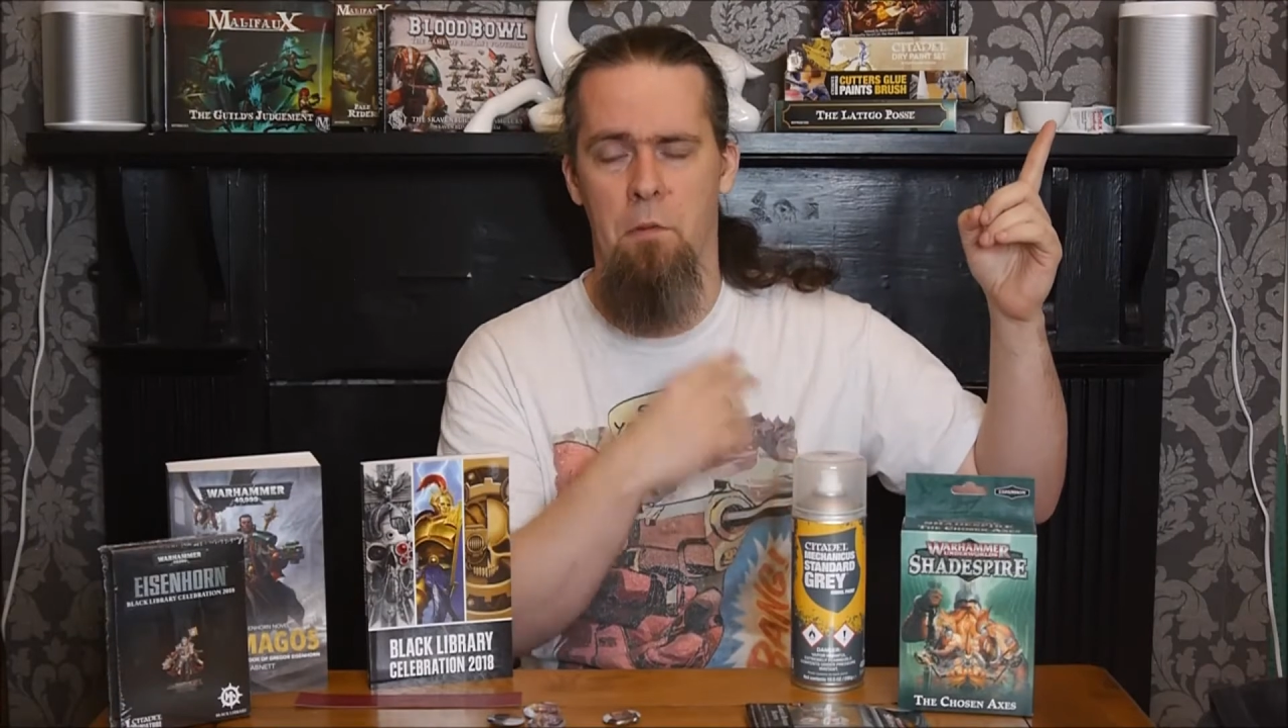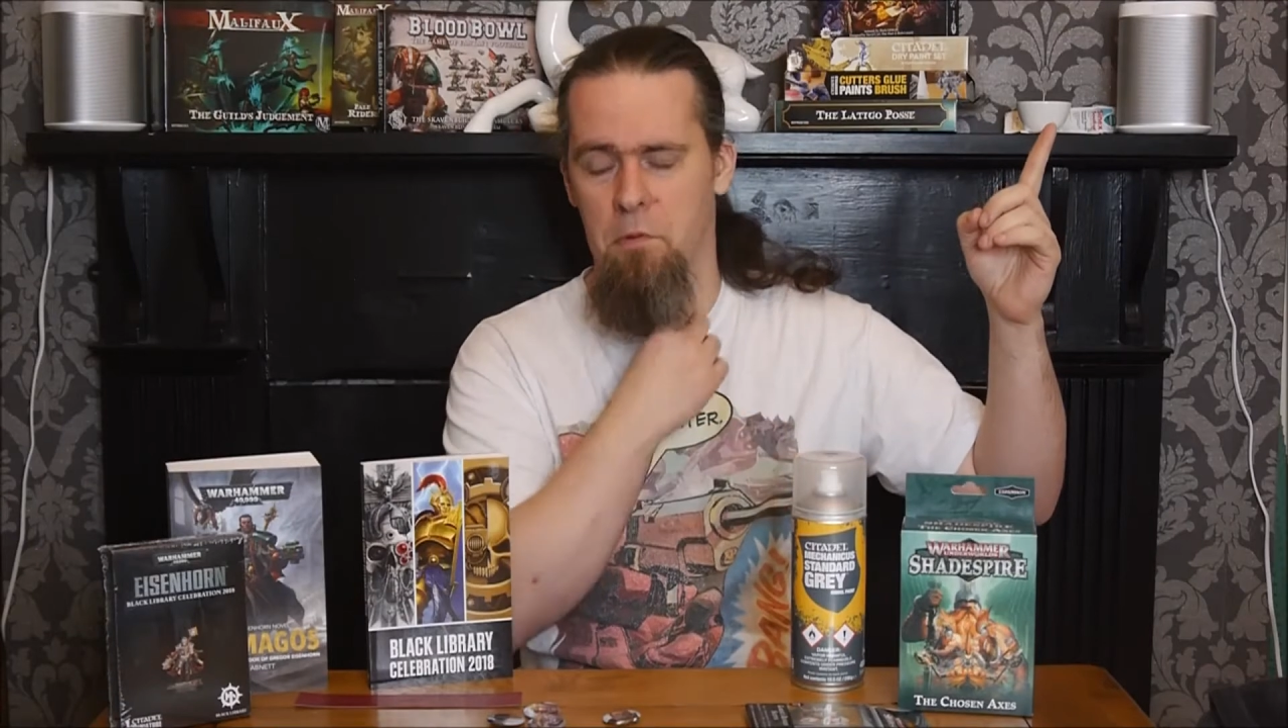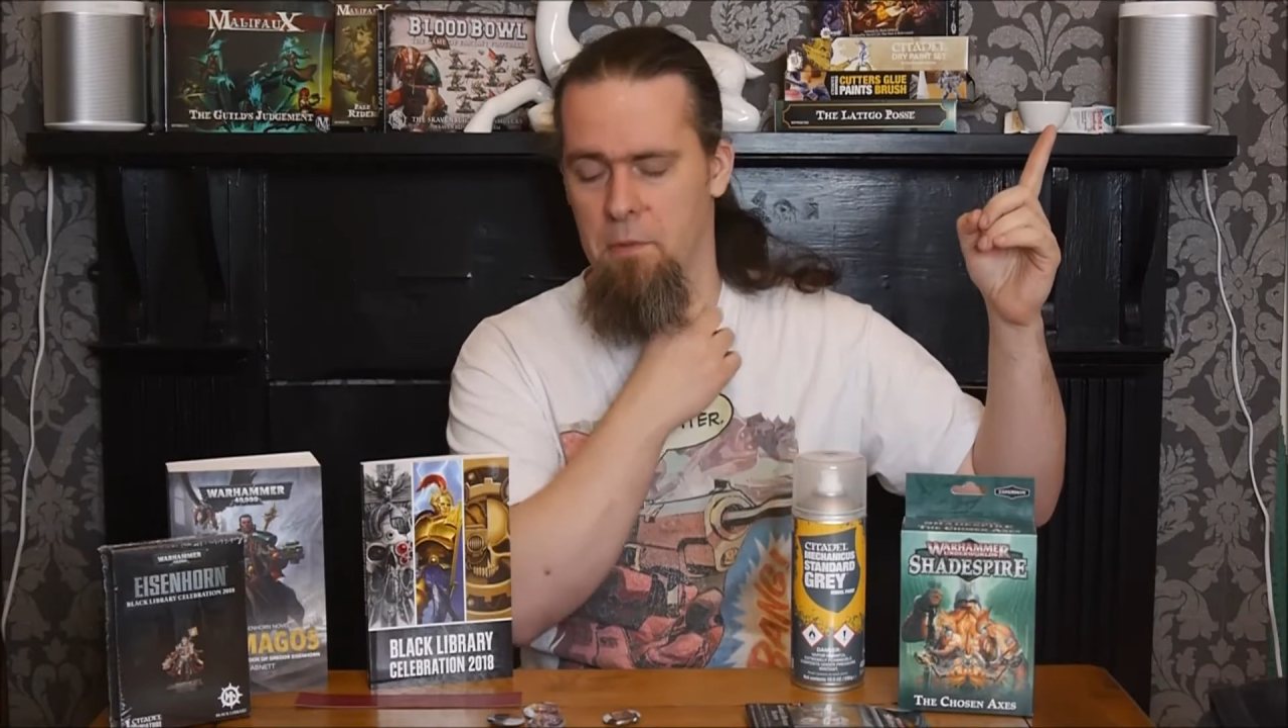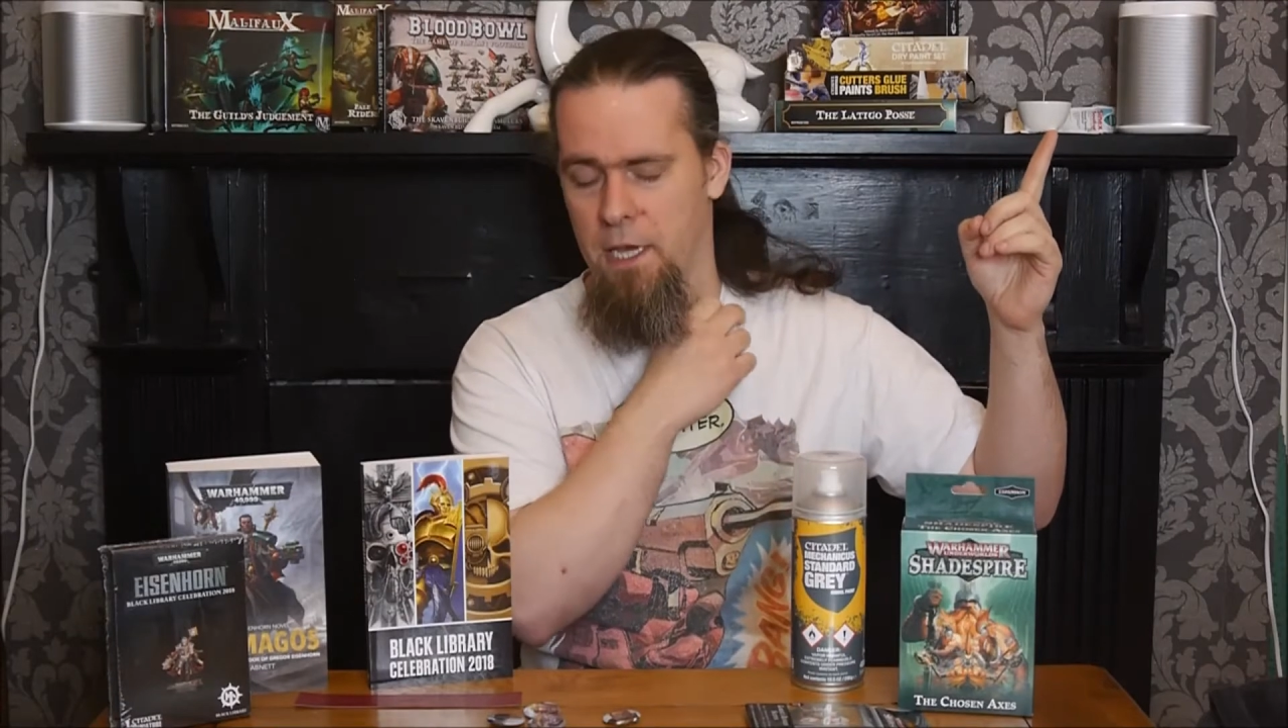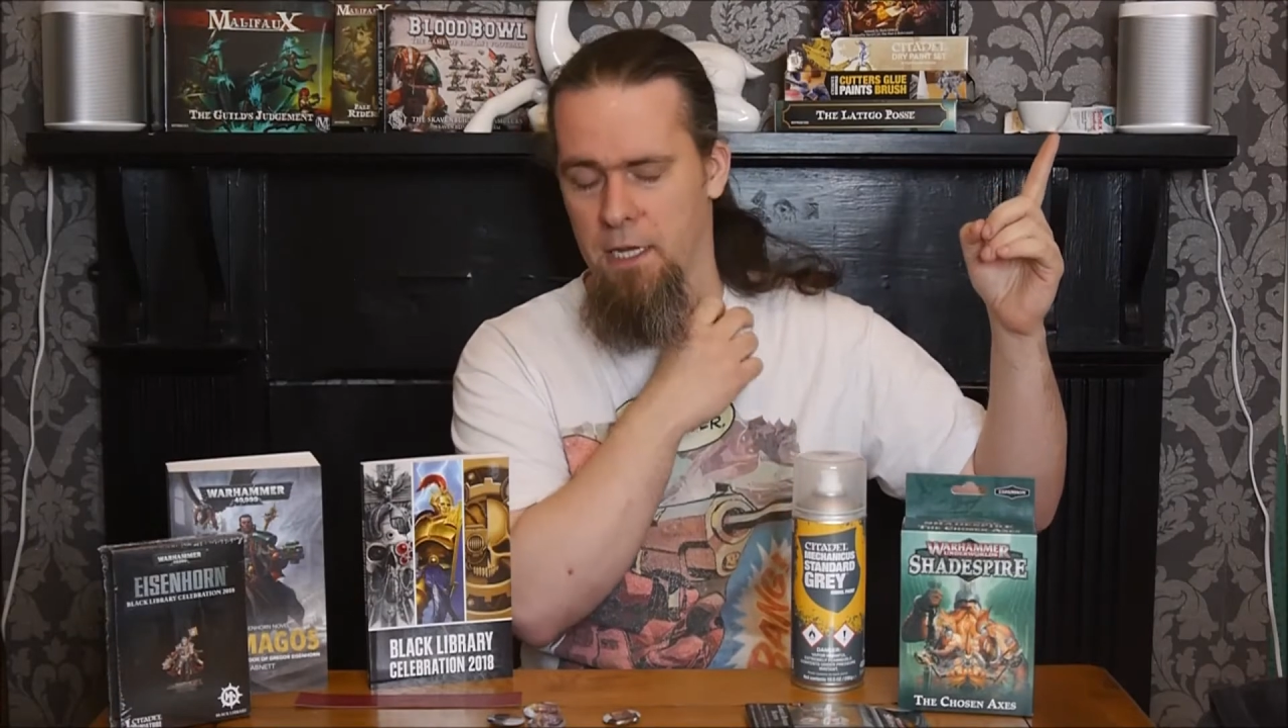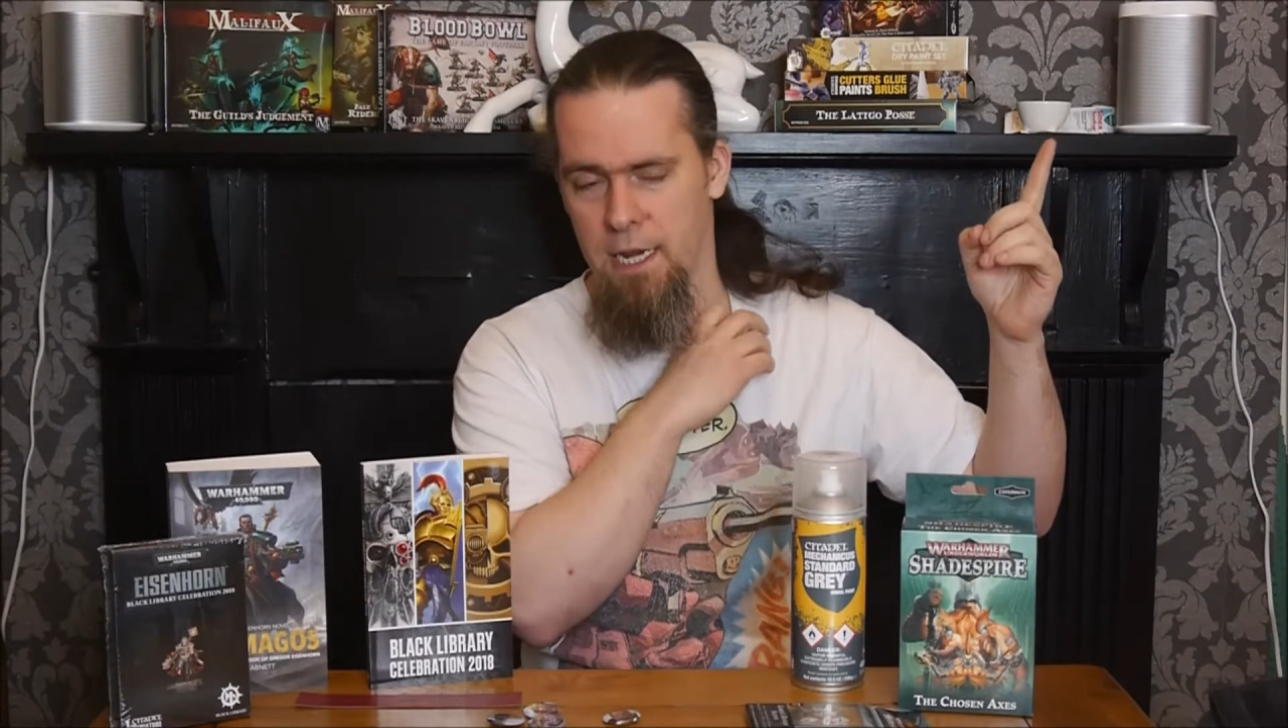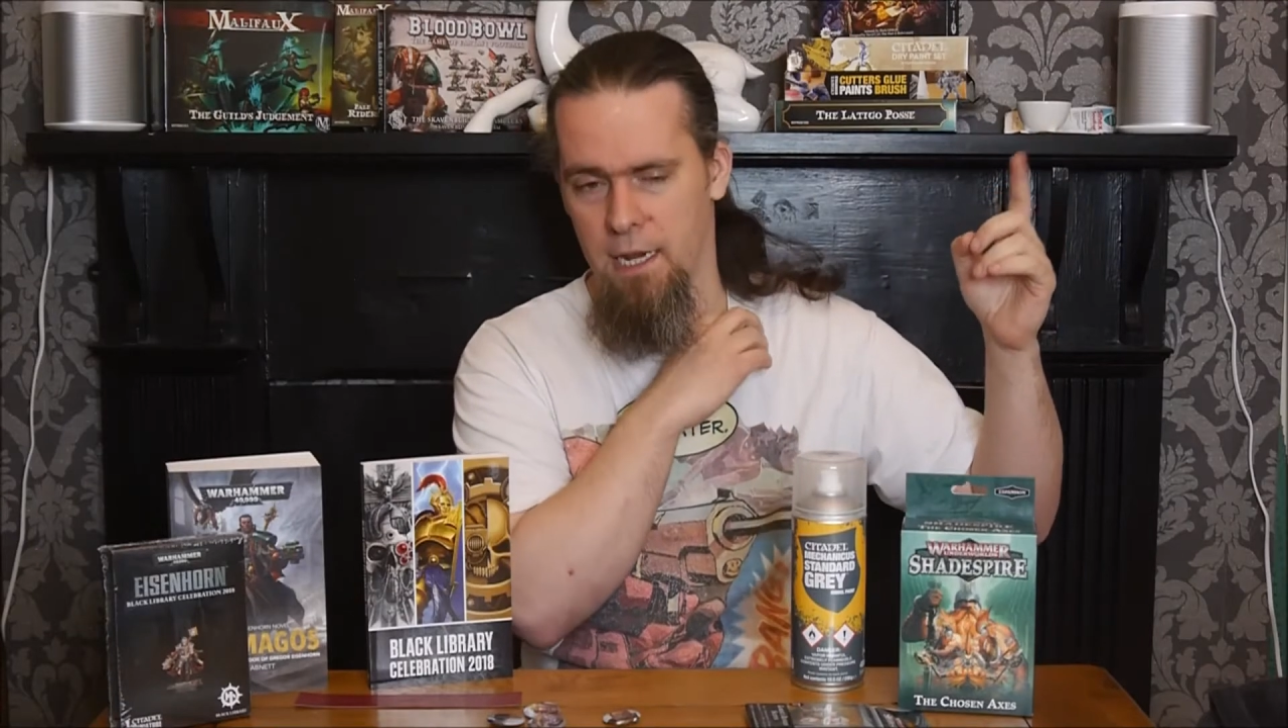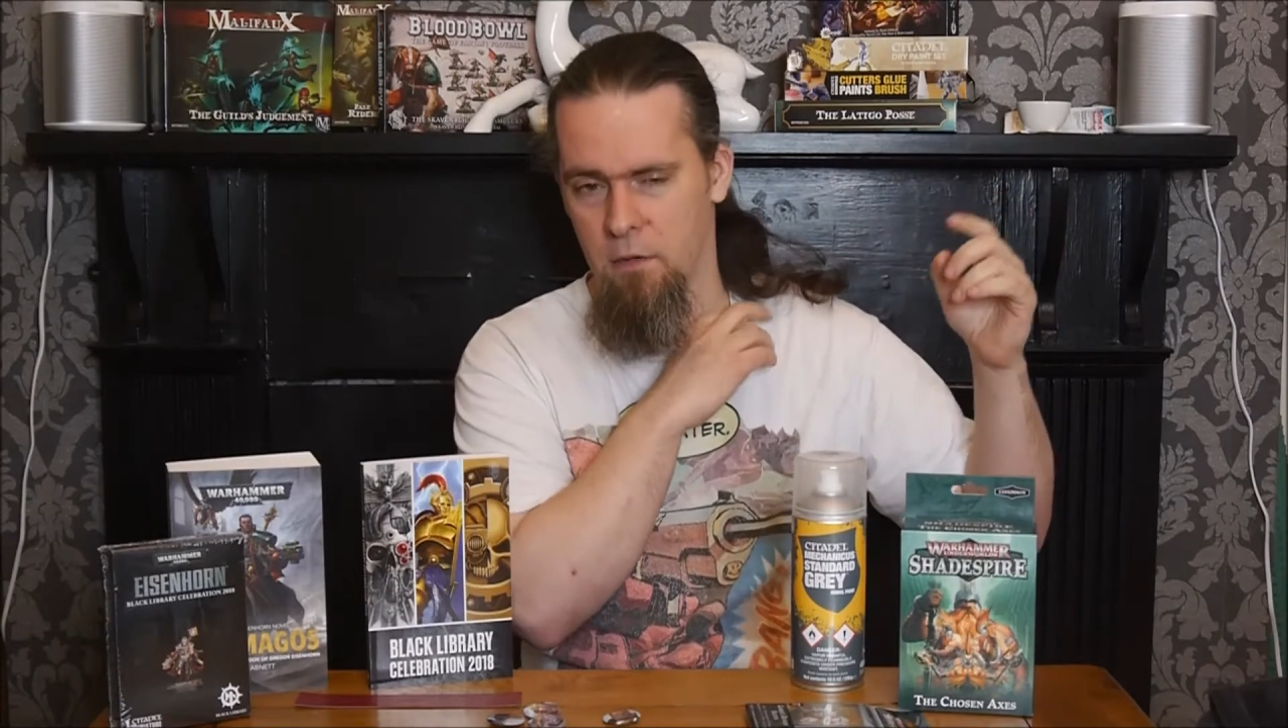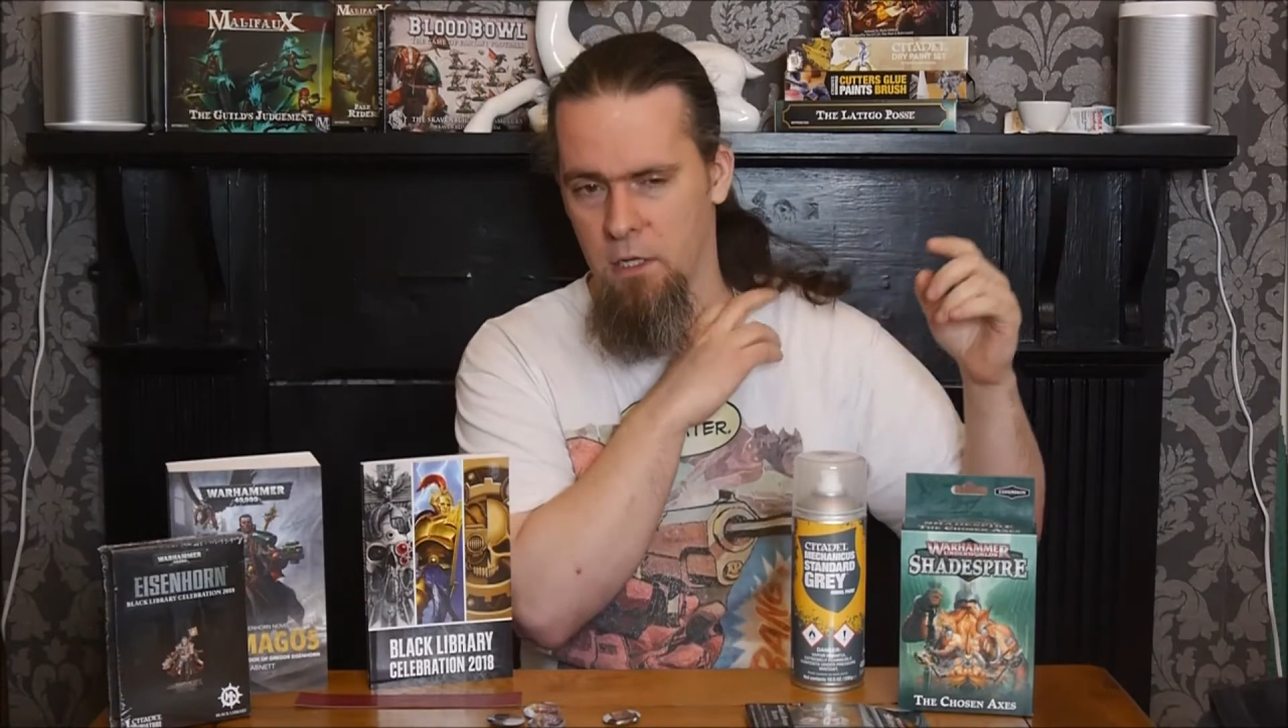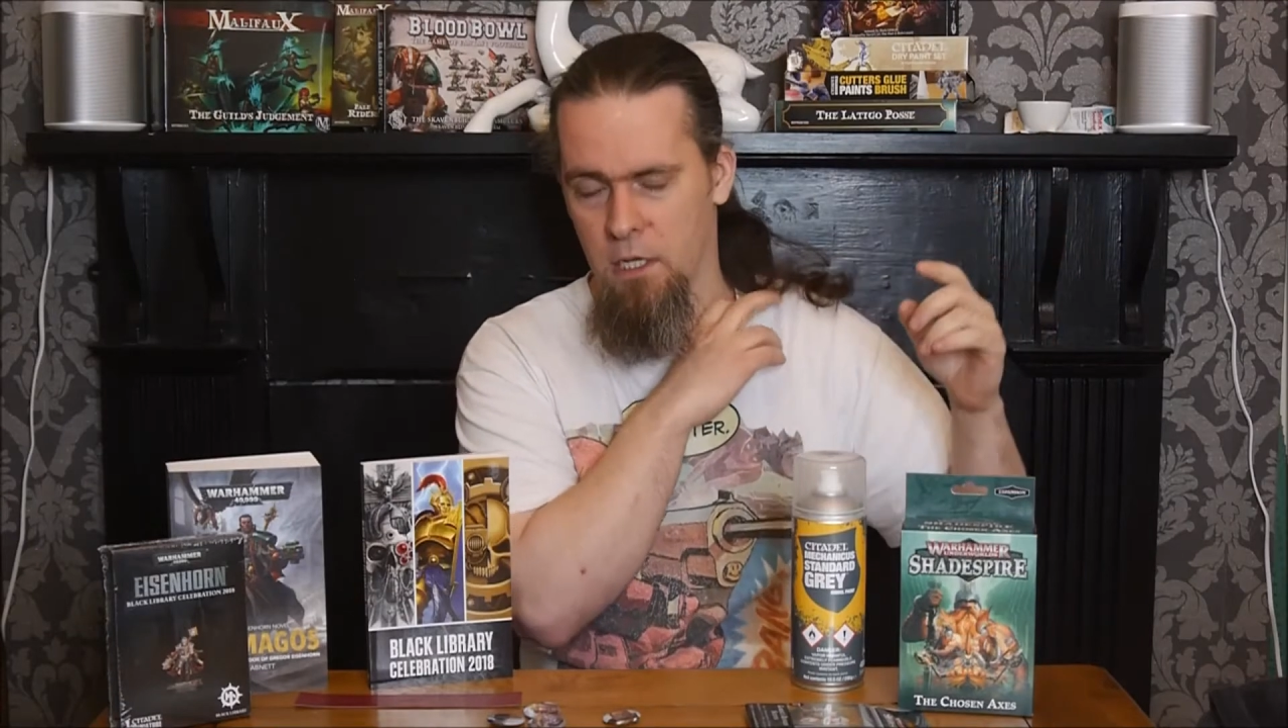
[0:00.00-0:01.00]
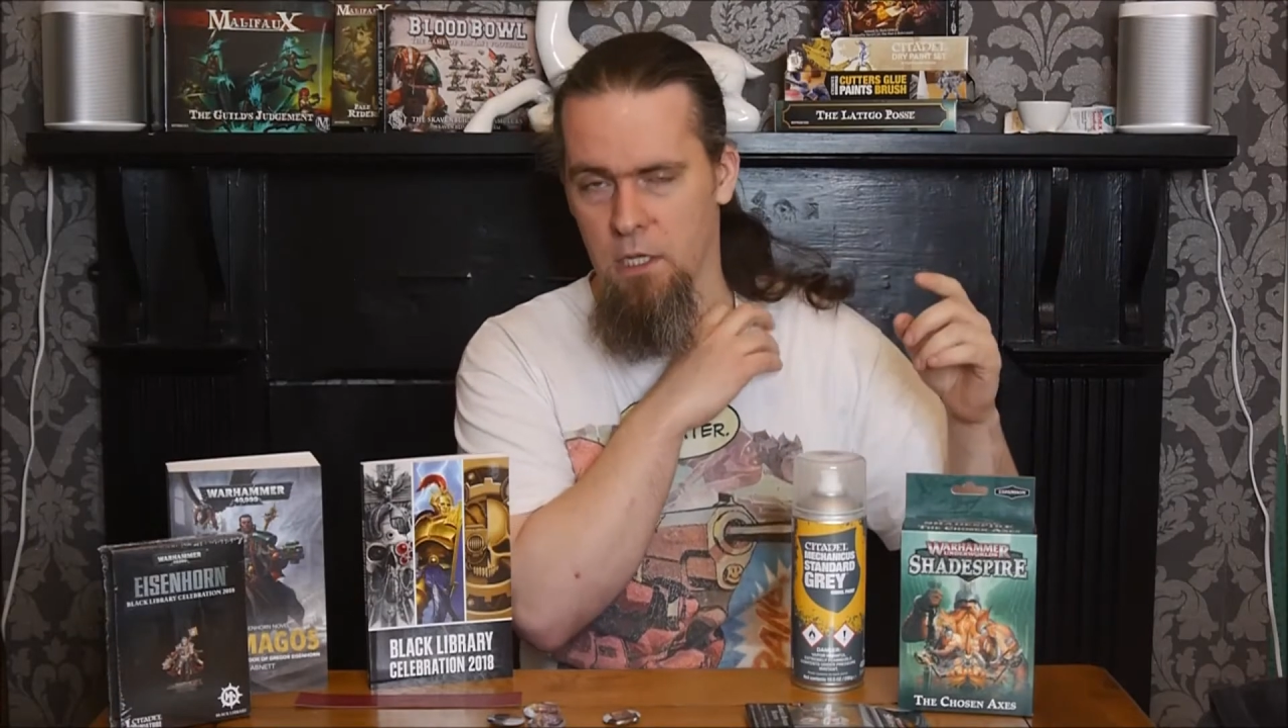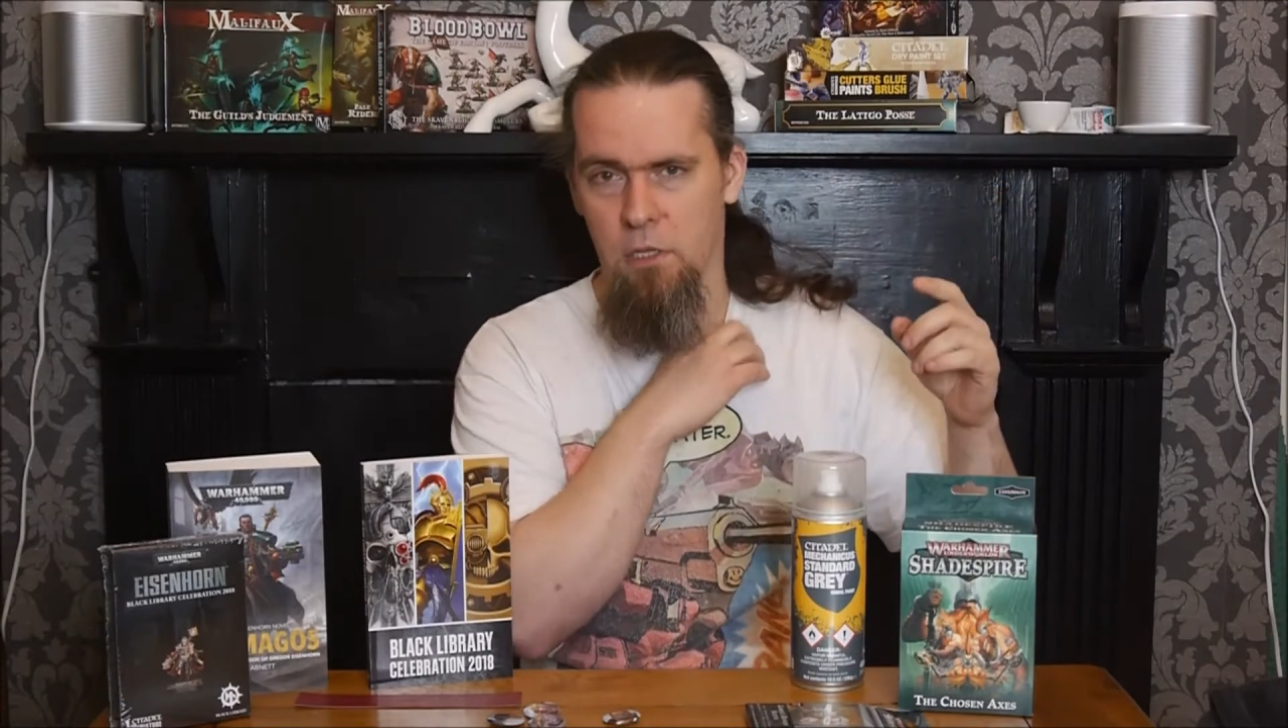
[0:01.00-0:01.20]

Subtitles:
pop up here now.